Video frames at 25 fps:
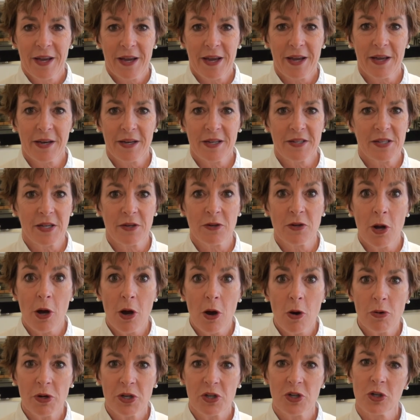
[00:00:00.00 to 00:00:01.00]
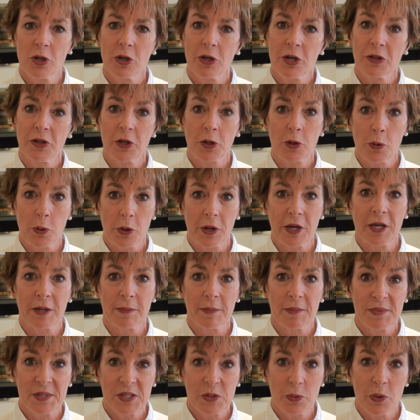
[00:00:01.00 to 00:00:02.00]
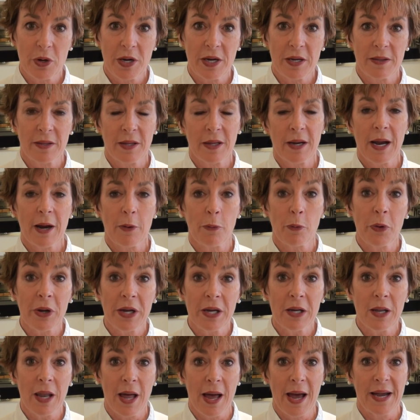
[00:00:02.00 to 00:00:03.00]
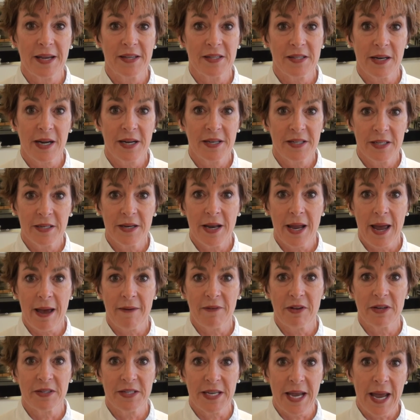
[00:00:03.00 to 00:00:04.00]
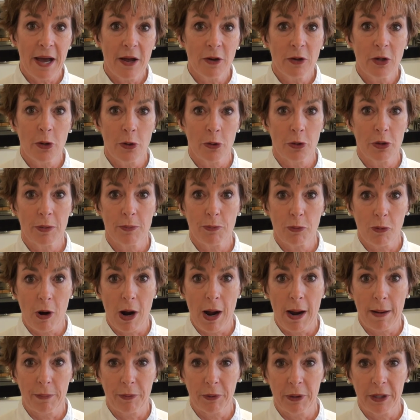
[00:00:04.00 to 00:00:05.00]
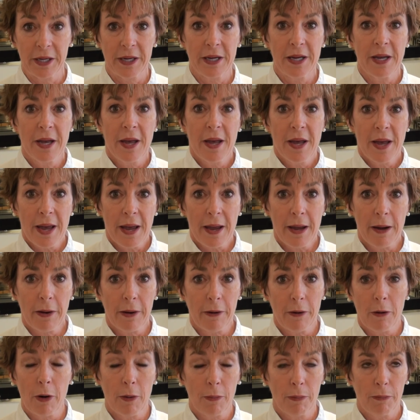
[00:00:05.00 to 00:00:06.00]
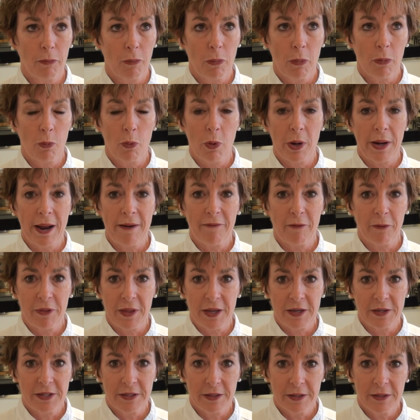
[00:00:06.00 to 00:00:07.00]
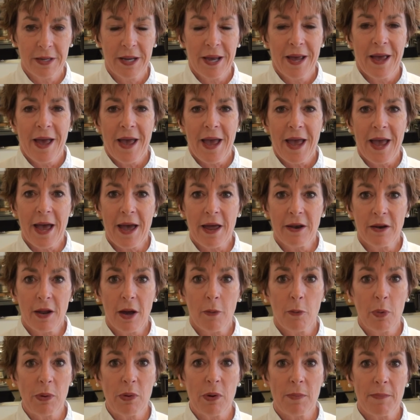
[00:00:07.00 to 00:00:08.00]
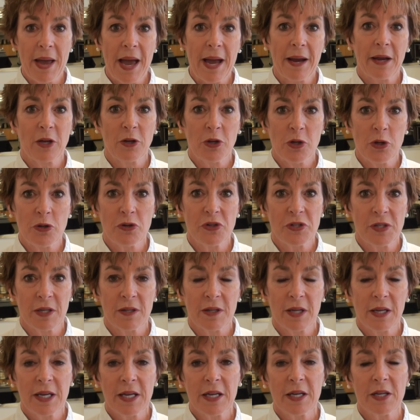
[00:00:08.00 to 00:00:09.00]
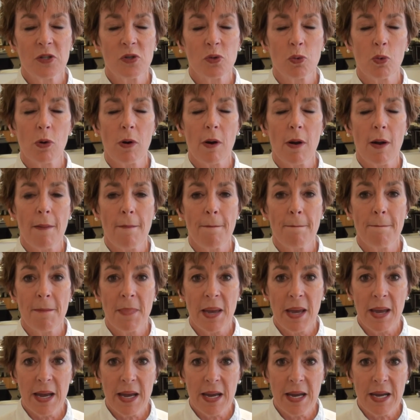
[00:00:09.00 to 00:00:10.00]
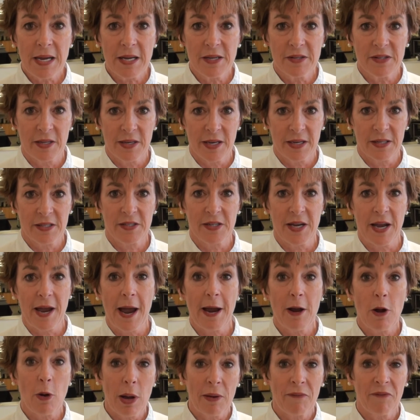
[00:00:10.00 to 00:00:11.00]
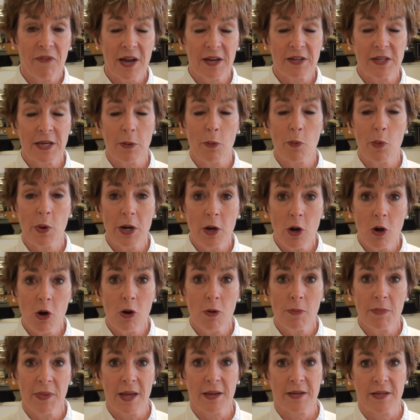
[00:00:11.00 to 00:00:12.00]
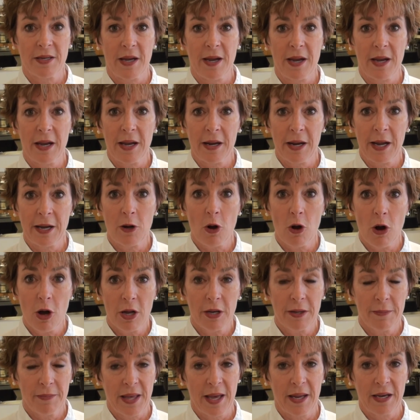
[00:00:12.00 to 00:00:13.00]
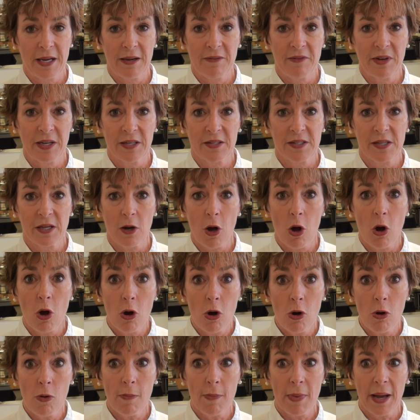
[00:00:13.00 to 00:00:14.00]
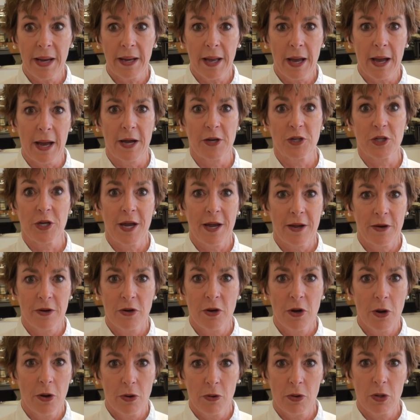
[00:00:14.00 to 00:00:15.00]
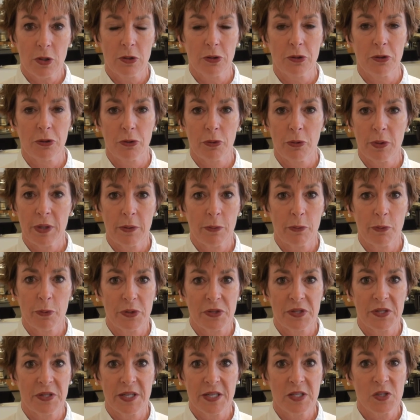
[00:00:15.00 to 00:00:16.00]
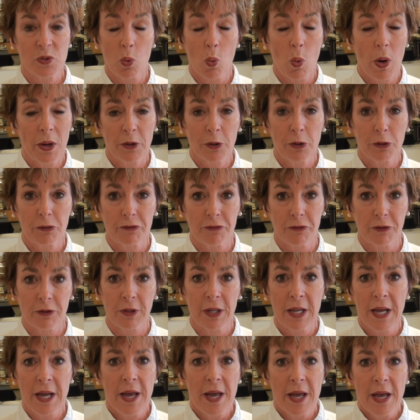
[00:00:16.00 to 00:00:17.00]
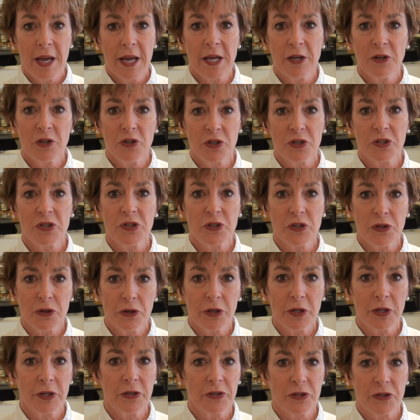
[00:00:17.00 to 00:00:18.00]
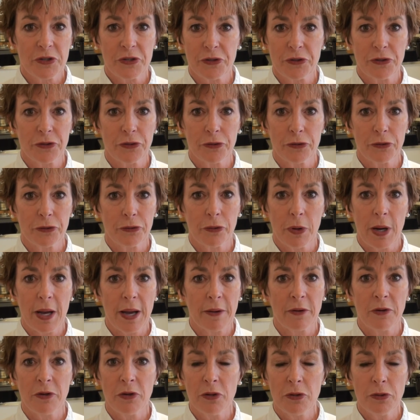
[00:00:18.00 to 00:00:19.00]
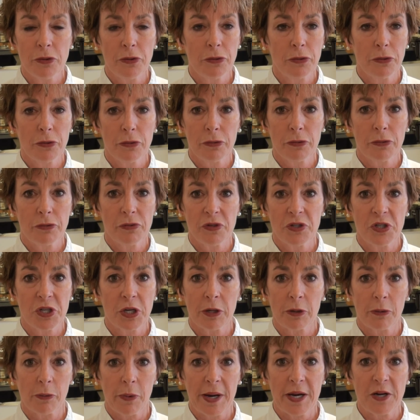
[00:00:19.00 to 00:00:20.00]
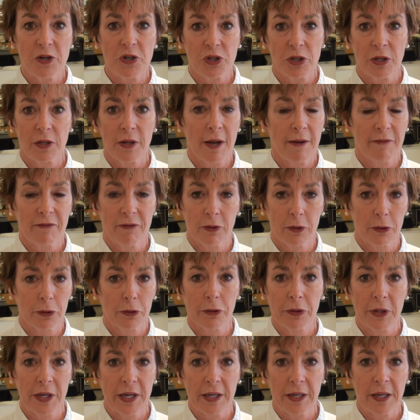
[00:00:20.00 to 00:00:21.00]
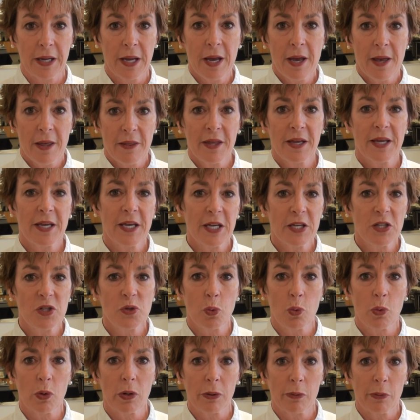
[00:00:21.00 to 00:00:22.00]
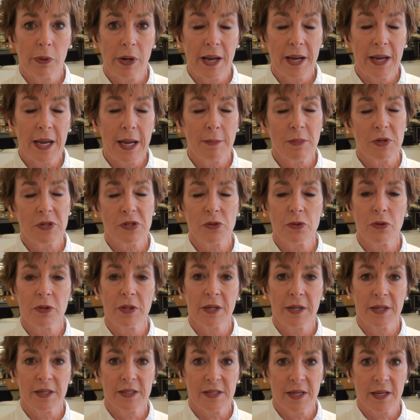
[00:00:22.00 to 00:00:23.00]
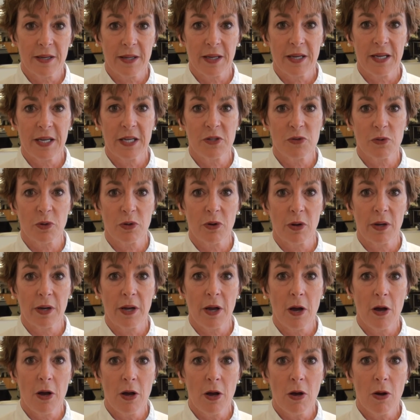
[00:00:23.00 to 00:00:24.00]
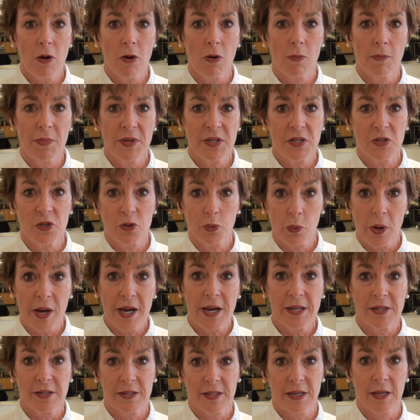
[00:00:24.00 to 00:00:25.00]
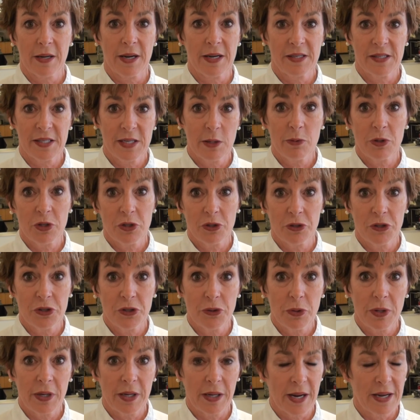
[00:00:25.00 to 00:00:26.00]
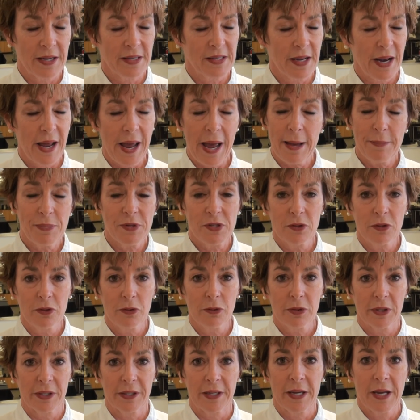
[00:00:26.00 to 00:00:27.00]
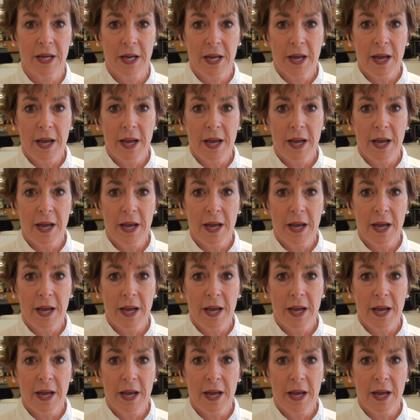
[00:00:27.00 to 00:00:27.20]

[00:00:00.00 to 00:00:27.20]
And he said, no, did you look at the curriculum suite? And then I realized that I didn't have it downloaded properly, or whatever they did. And we went back and used it, and the kids were amazed the next day. In fact, I went home that day, and I called him that evening and said, oh my gosh, I had no clue it was this wonderful. It just took it to a new generation of learning. The kids were, when I came to school the next day, the kids were going, oh, Mrs. Raatz, can I see what you're doing? And I said, absolutely.